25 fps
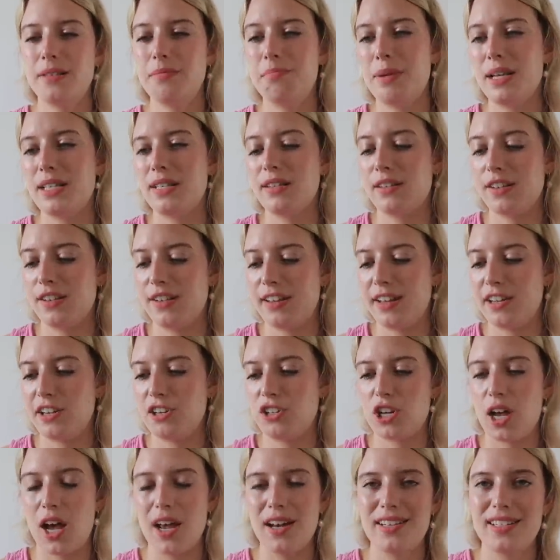basically like
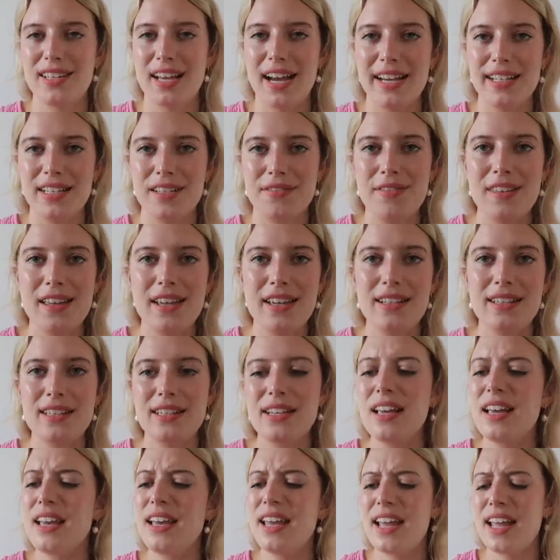shot size of this.
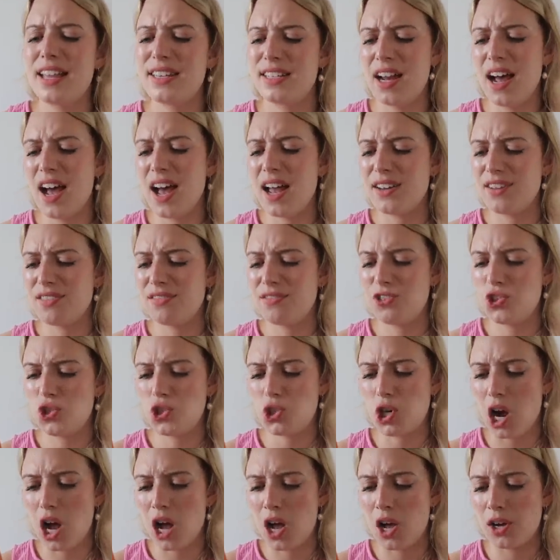It's not
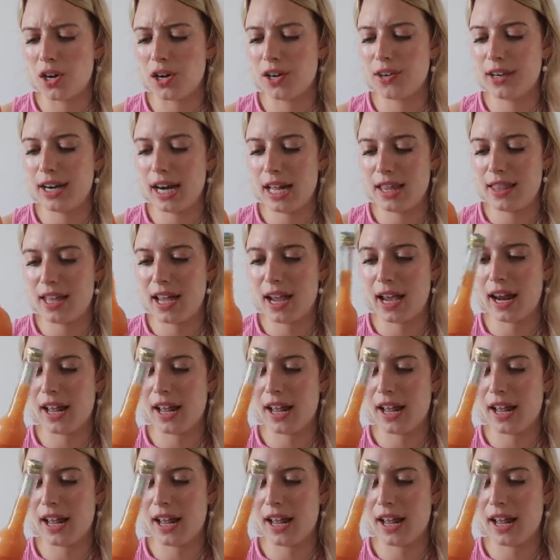strong or anything.